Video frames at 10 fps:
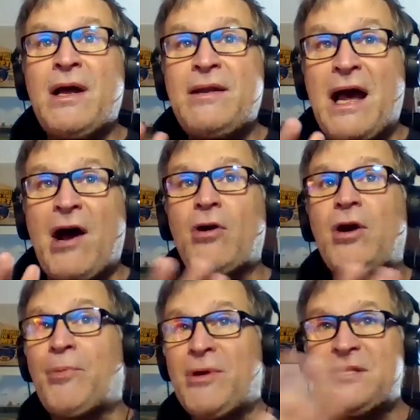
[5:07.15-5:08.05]
Now,
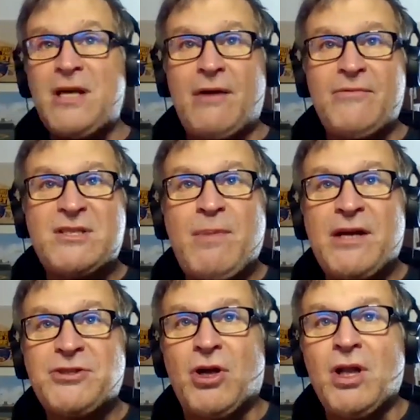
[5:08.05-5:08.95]
Kaprizov is
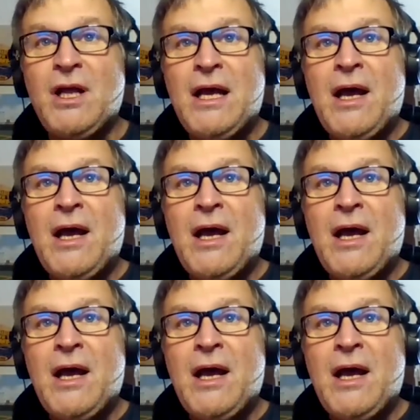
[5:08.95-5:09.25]
special,